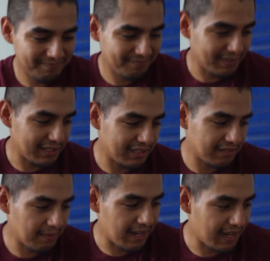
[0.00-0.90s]
this is
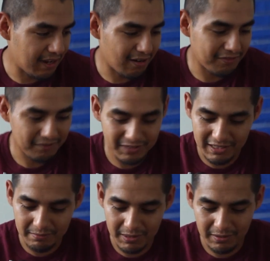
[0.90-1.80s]
my
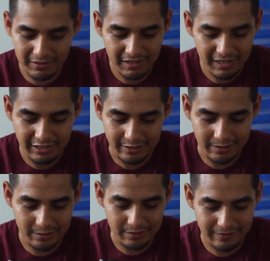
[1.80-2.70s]
AR-15 build,
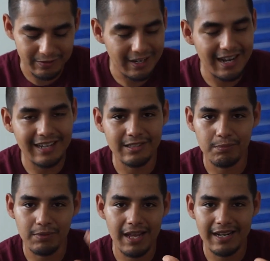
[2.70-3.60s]
so if you guys are
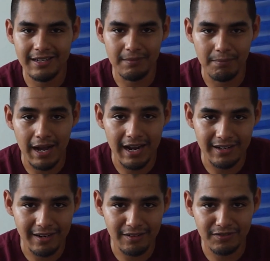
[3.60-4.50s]
planning to buy an
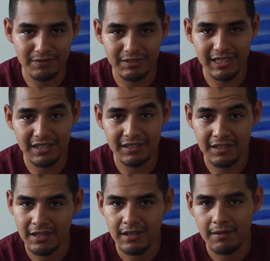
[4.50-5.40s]
AR-15,
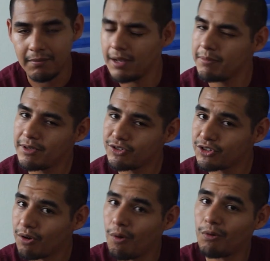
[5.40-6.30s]
maybe you
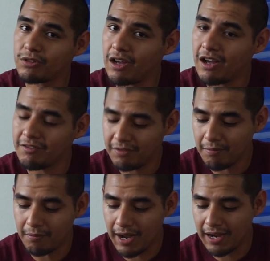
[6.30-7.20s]
should hold
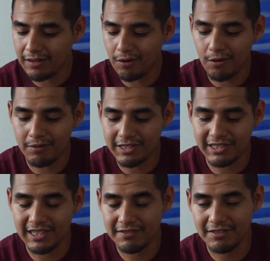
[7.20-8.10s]
off, buy a lower
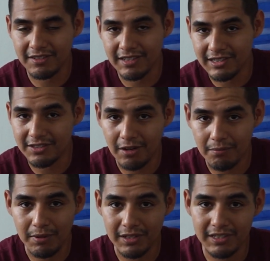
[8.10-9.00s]
receiver, and start
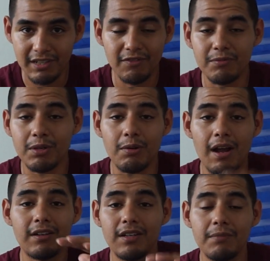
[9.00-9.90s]
building it from the
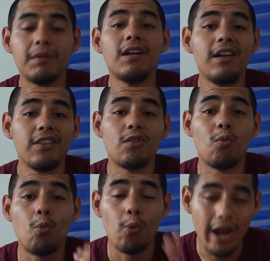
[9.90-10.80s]
ground up the
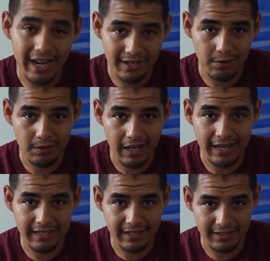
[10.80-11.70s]
way you
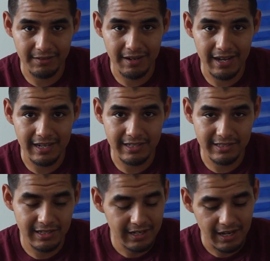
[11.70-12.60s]
like it, you
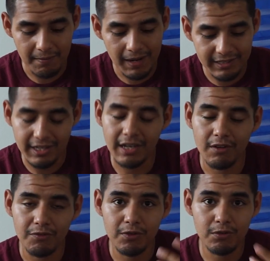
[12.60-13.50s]
guys. It might take a
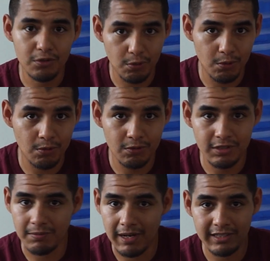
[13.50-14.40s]
few tools,
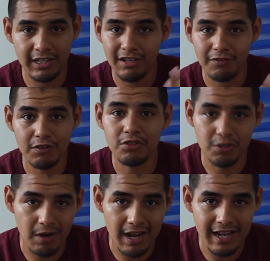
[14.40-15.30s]
it might take a few
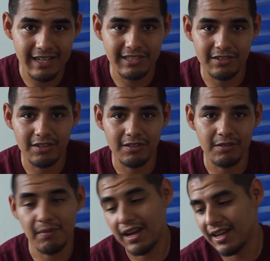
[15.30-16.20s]
tries, you know, you
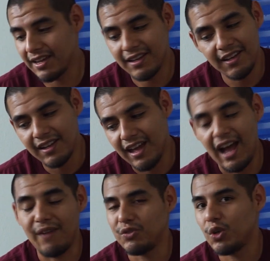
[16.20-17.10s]
might
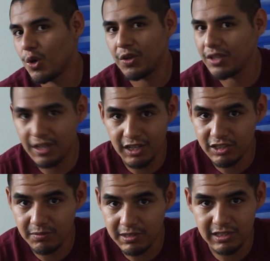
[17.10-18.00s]
have to go to the
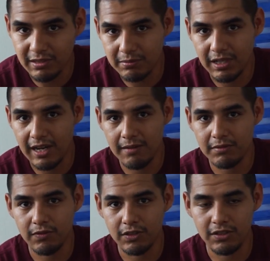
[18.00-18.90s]
gunsmith sometimes
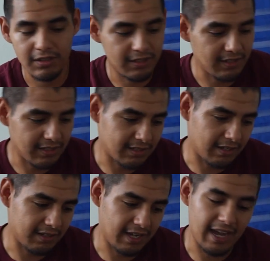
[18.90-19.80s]
for certain things
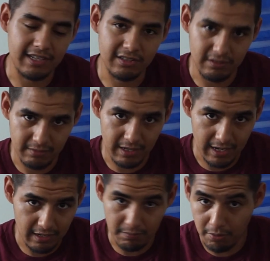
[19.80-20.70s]
like the gas tube that I
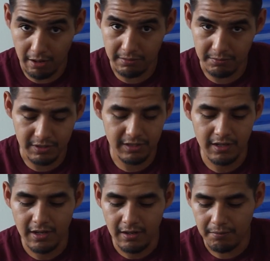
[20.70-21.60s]
had a problem with,
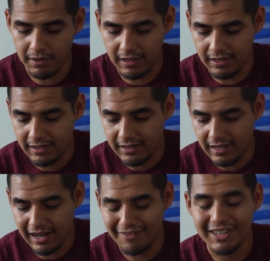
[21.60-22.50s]
but
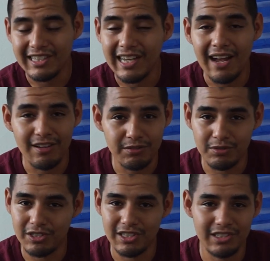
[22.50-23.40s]
everything else
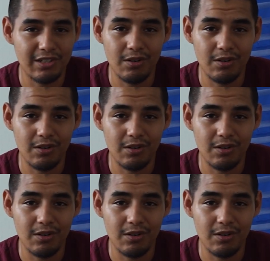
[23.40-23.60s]
was just